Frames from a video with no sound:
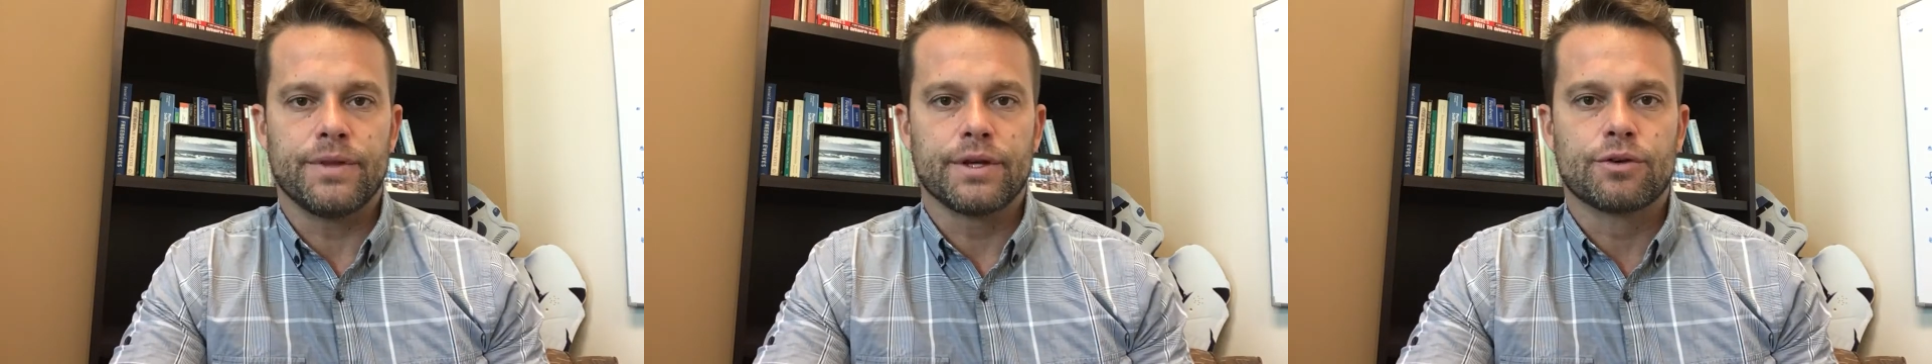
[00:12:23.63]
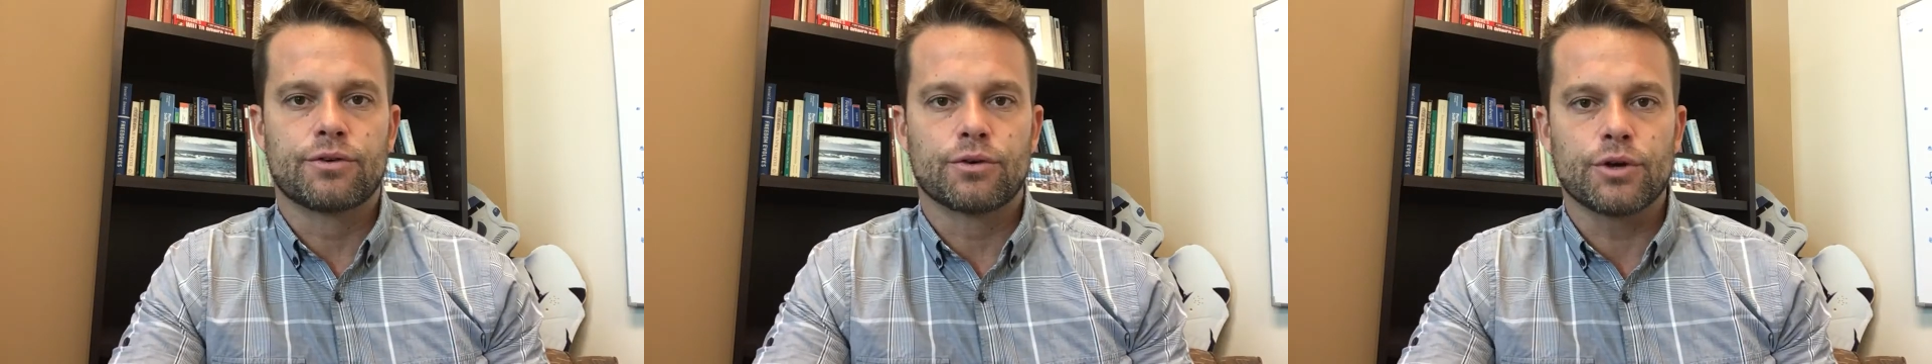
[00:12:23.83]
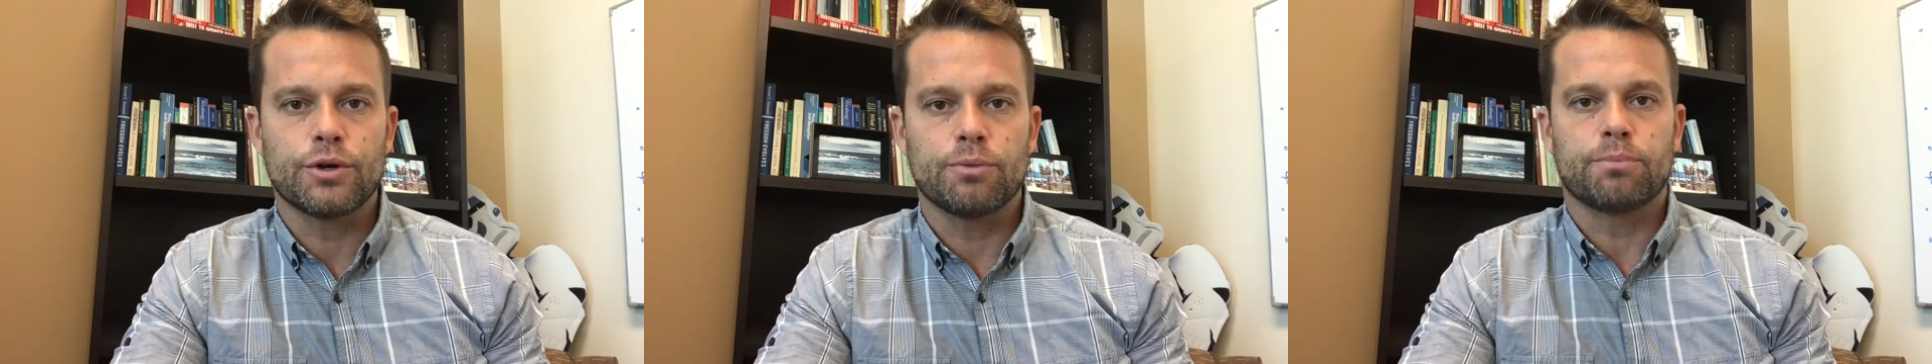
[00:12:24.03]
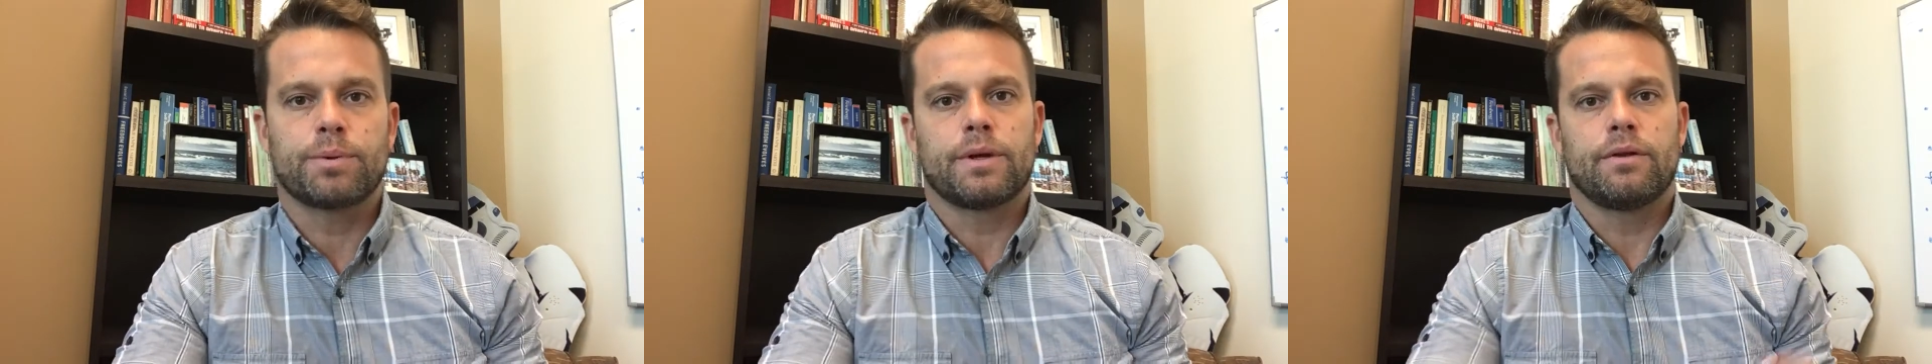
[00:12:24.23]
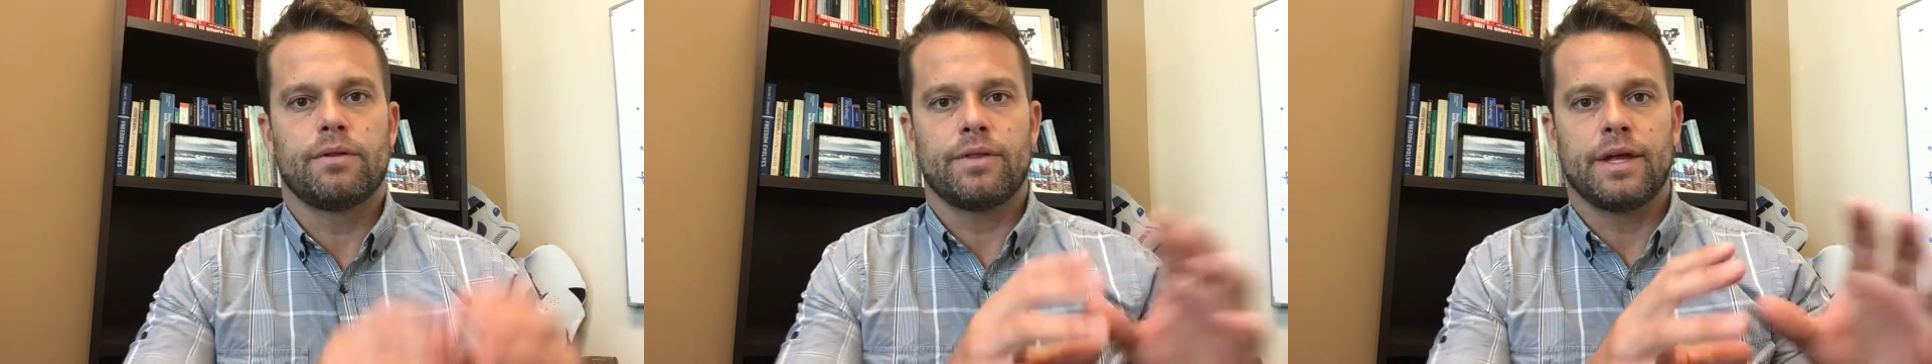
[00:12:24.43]
group
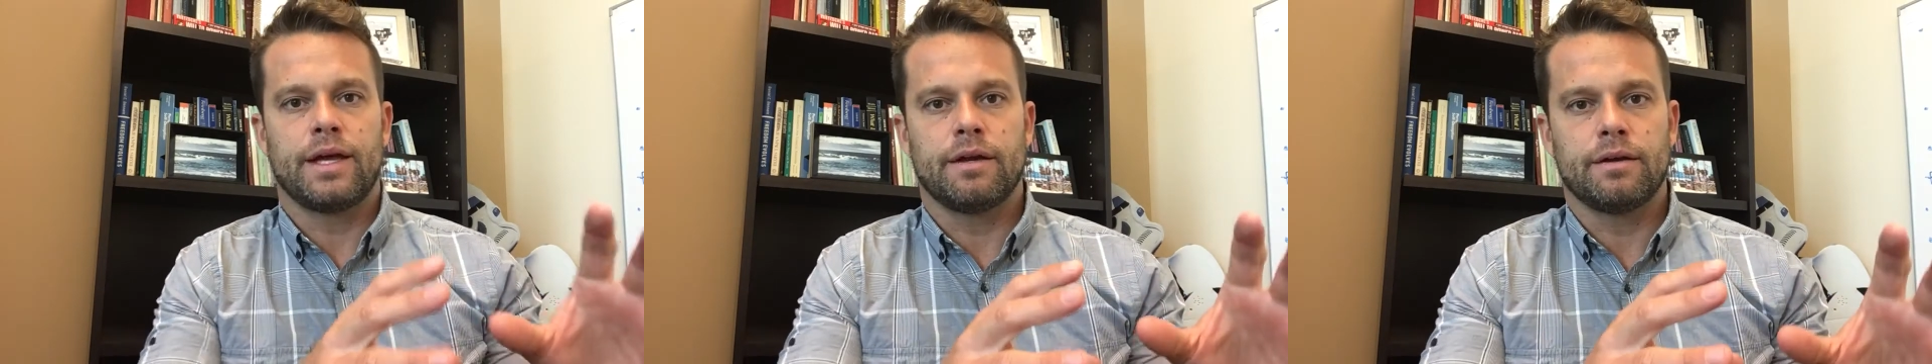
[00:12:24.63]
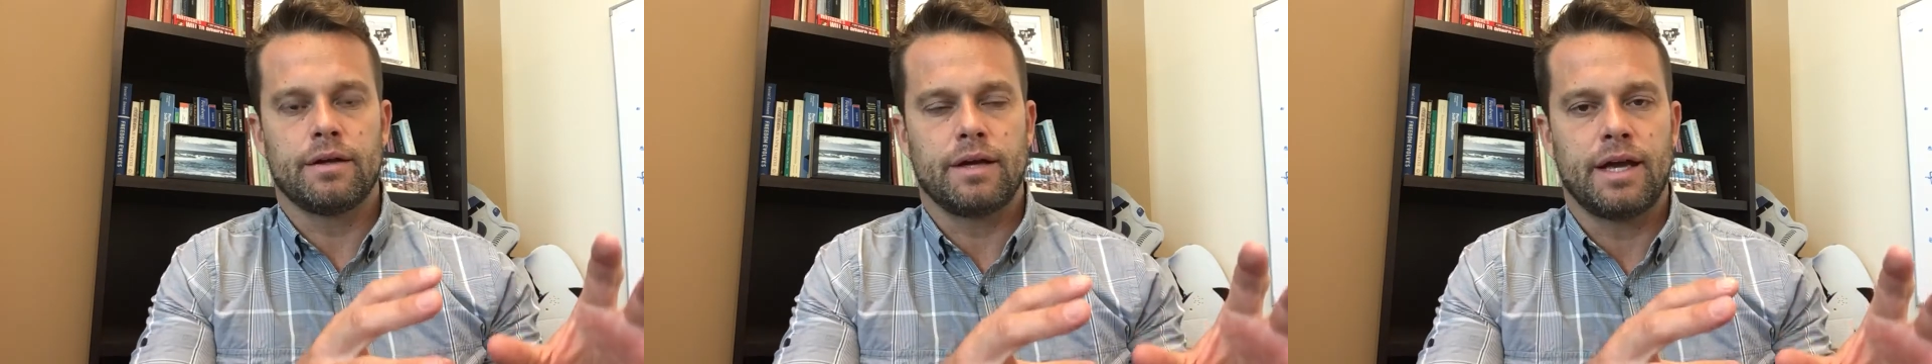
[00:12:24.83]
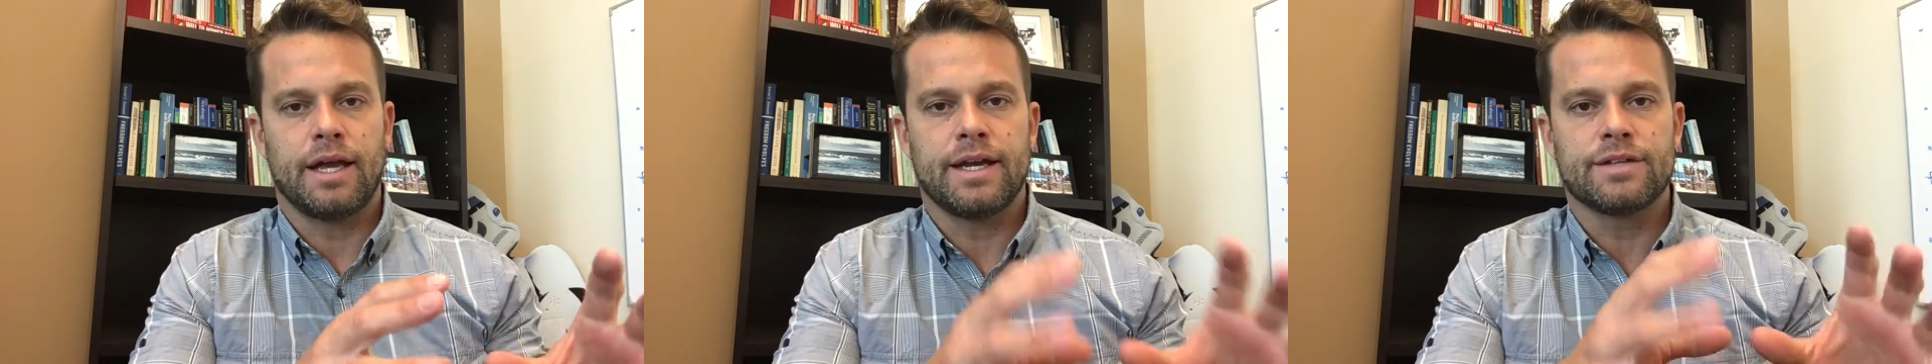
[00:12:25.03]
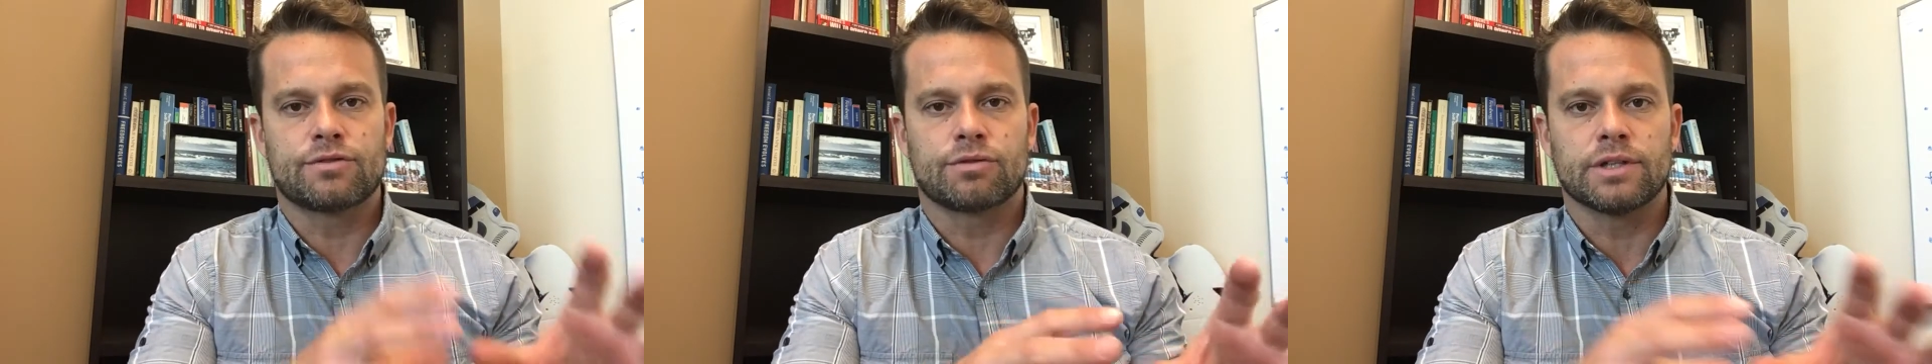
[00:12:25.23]
that and its